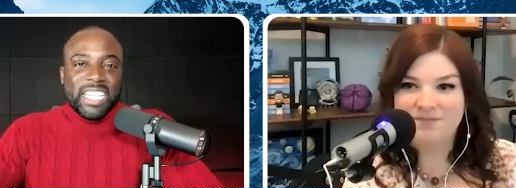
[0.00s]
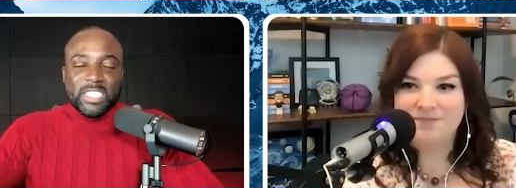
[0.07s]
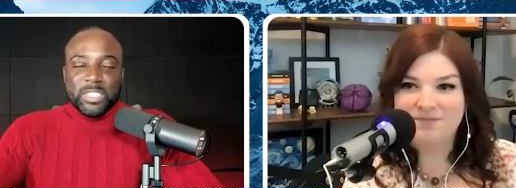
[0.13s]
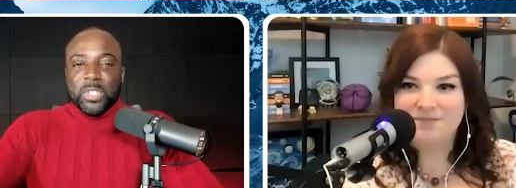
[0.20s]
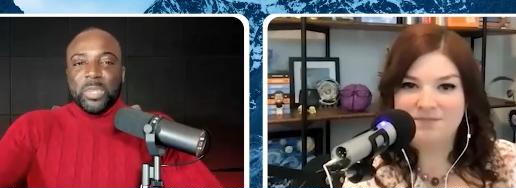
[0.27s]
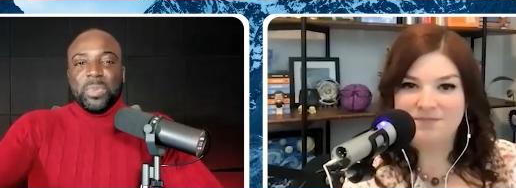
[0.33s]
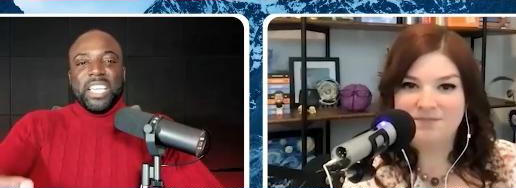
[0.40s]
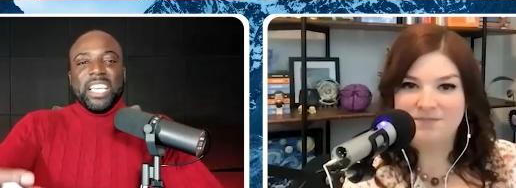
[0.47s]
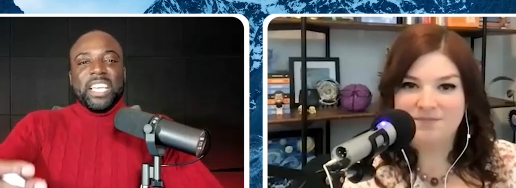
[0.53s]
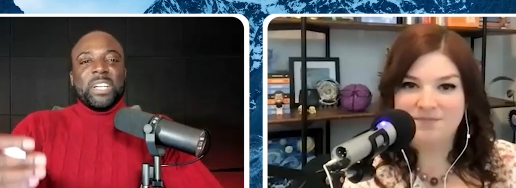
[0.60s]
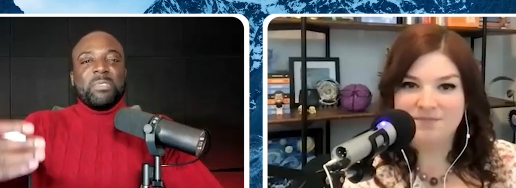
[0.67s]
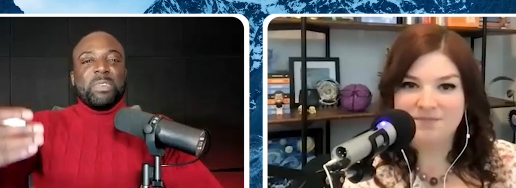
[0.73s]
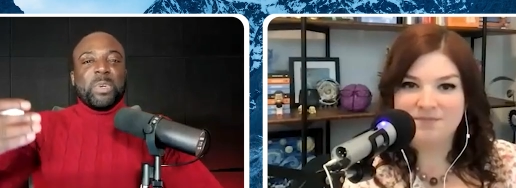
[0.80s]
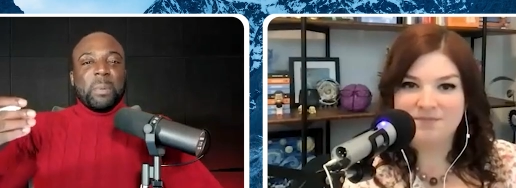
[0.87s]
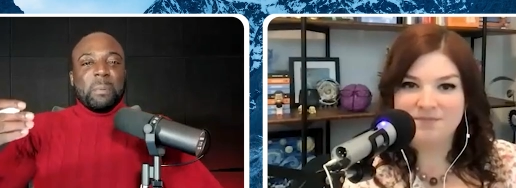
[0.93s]
Speaker 1: is going to be
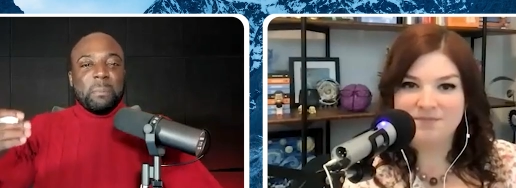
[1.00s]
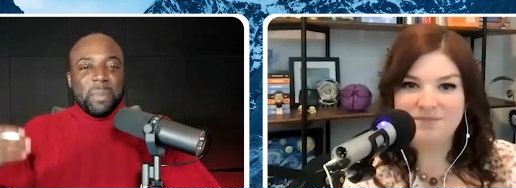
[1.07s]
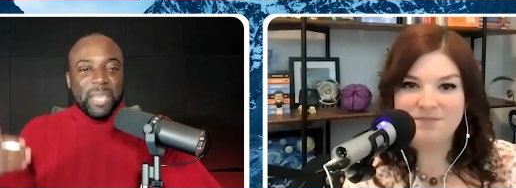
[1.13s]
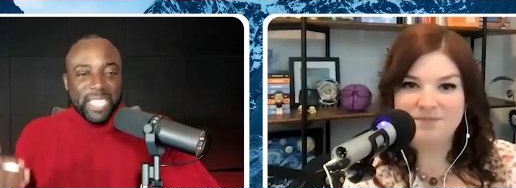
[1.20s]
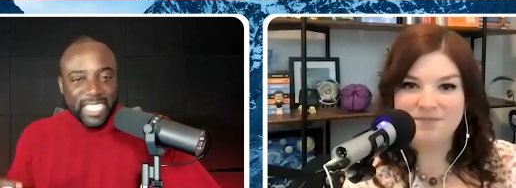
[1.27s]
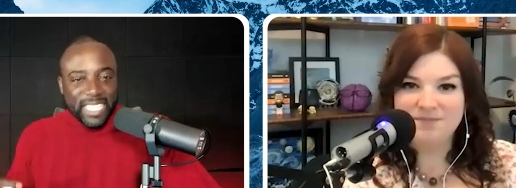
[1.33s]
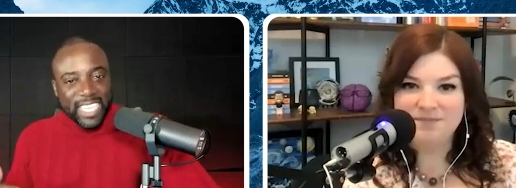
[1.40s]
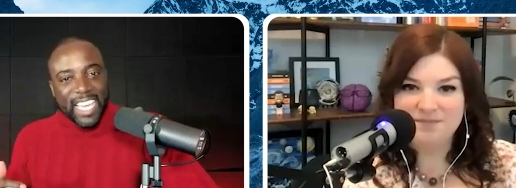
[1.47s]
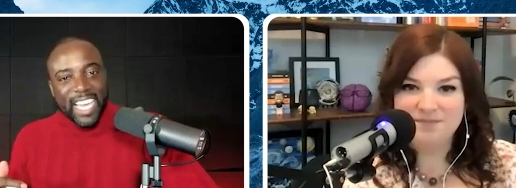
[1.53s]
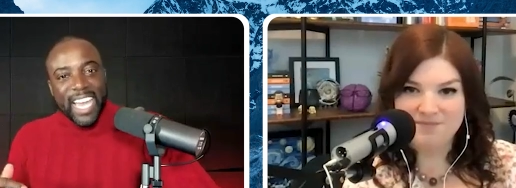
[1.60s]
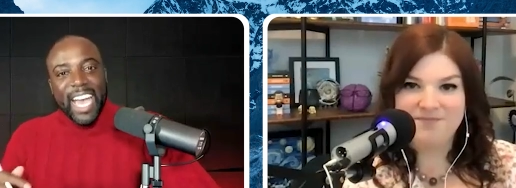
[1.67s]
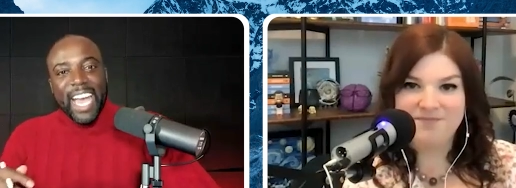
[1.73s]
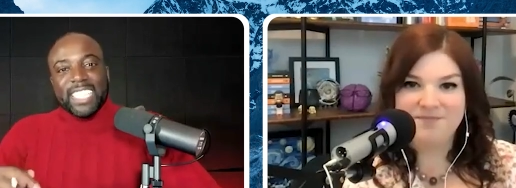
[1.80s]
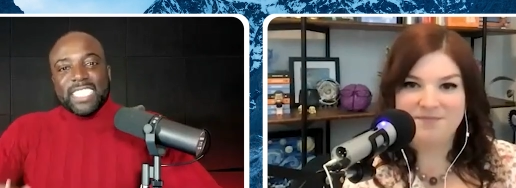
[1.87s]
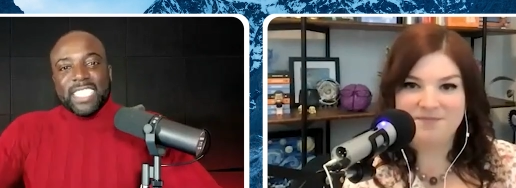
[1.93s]
interviewing me,
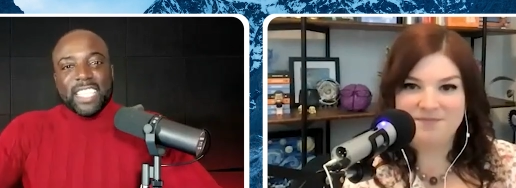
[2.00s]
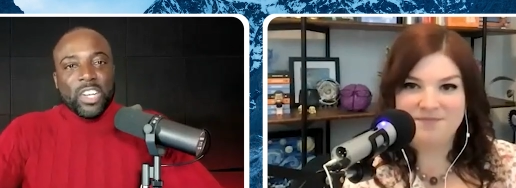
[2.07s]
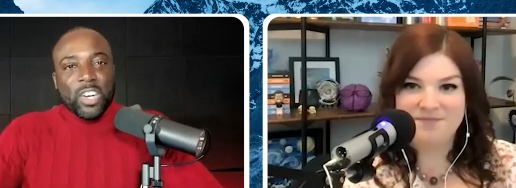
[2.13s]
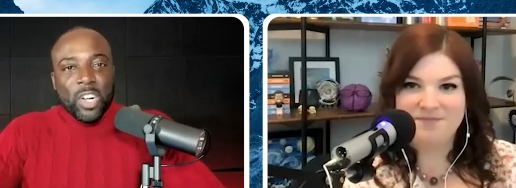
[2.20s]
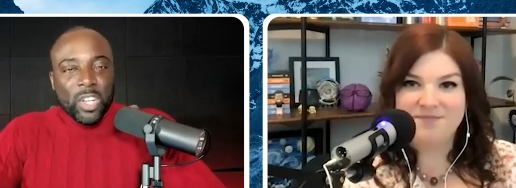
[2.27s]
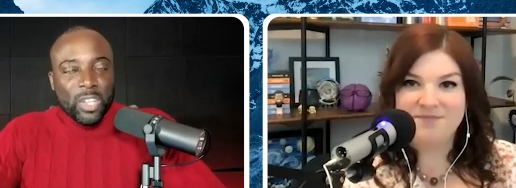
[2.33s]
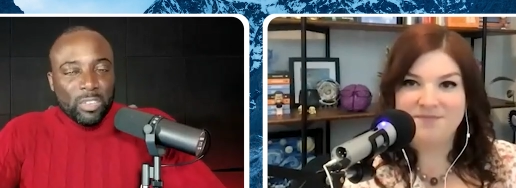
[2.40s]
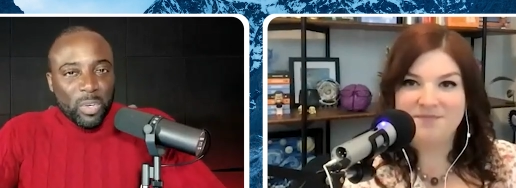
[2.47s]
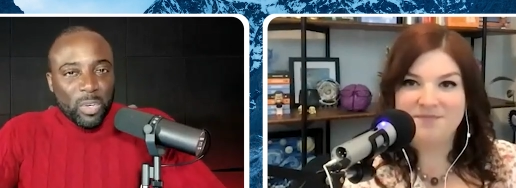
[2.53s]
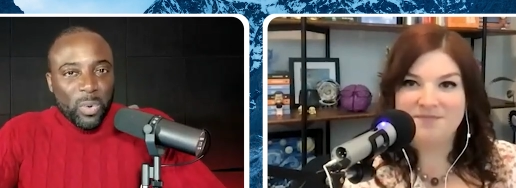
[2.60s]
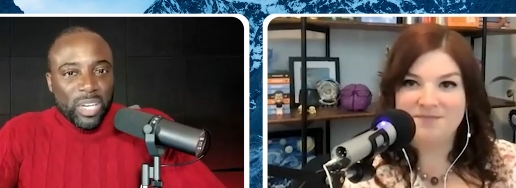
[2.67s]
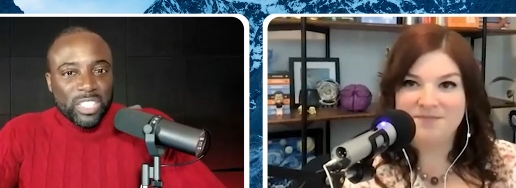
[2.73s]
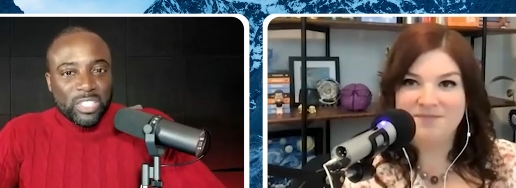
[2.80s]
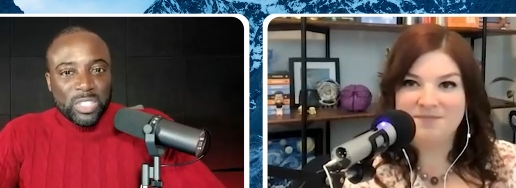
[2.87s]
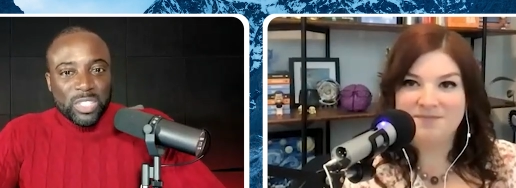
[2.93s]
asking all of the
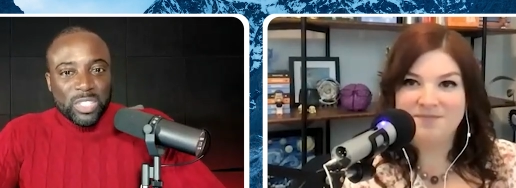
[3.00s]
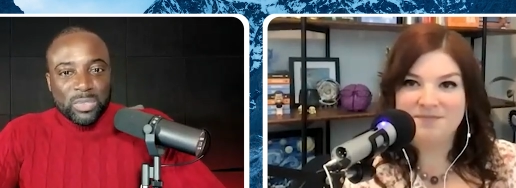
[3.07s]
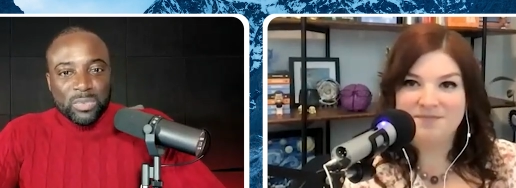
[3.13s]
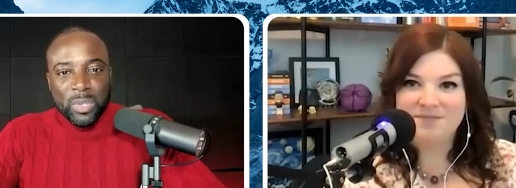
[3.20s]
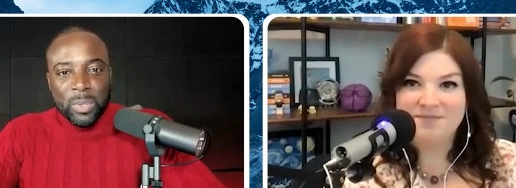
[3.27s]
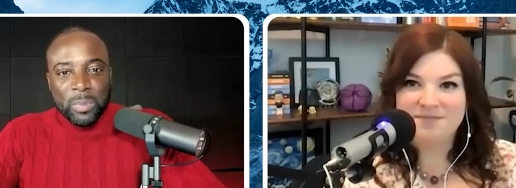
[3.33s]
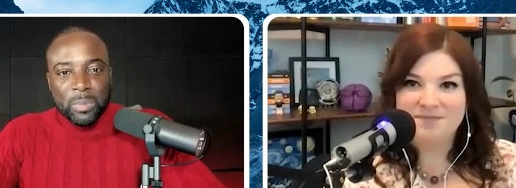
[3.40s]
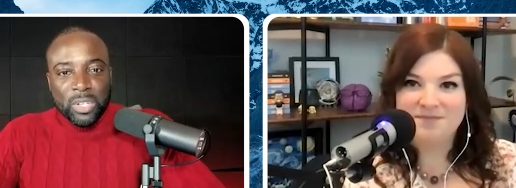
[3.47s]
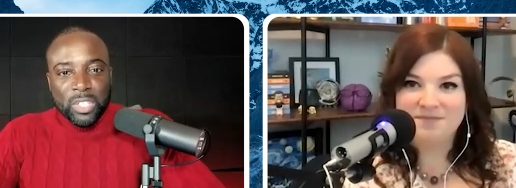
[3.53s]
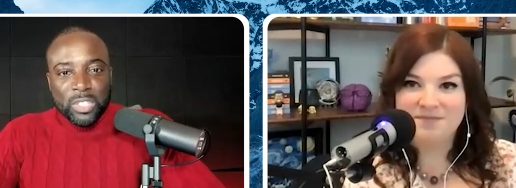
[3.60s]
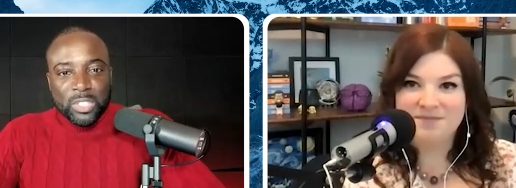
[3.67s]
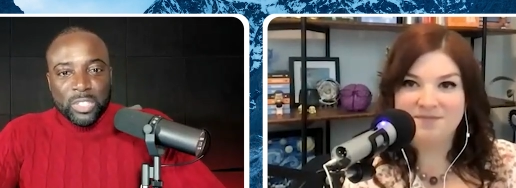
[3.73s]
questions from her